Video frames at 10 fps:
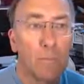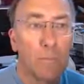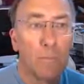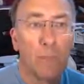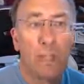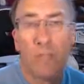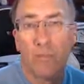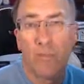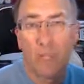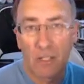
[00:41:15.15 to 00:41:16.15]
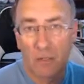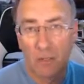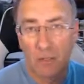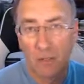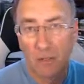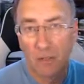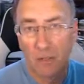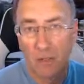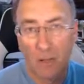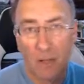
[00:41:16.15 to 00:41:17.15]
Big investors,
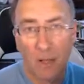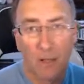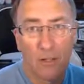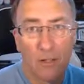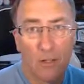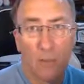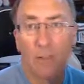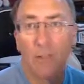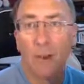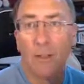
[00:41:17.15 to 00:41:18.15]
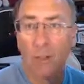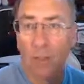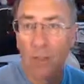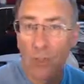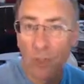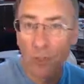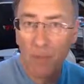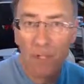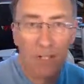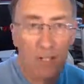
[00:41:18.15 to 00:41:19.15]
and you will find that the German
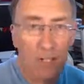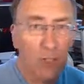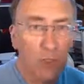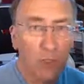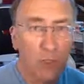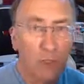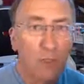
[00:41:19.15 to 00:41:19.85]
connection